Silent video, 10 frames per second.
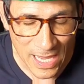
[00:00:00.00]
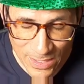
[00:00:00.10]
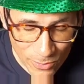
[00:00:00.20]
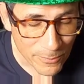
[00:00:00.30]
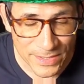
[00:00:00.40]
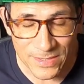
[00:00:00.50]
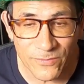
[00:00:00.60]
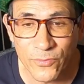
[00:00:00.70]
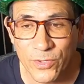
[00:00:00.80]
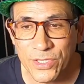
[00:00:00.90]
I won't pick
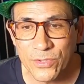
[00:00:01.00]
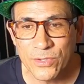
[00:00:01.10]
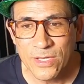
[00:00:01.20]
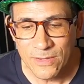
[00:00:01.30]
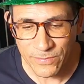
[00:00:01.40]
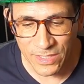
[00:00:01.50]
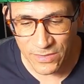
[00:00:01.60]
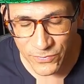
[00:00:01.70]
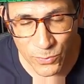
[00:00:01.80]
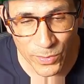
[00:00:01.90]
them for you, but
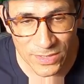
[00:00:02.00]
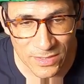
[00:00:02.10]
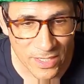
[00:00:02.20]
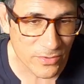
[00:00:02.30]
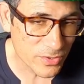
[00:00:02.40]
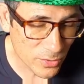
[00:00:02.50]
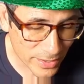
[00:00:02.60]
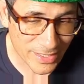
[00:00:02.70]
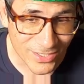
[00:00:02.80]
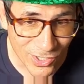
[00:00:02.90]
if you win the lottery,
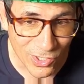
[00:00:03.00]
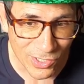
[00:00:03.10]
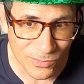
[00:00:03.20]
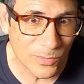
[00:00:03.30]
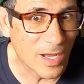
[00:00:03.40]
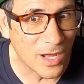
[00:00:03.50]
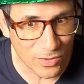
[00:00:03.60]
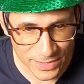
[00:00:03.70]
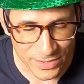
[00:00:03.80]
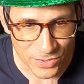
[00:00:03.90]
you'll get a call,
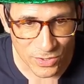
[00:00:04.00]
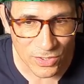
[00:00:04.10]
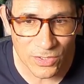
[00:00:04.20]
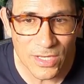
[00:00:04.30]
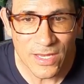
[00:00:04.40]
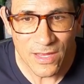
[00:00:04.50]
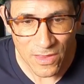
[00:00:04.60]
I'll get a call.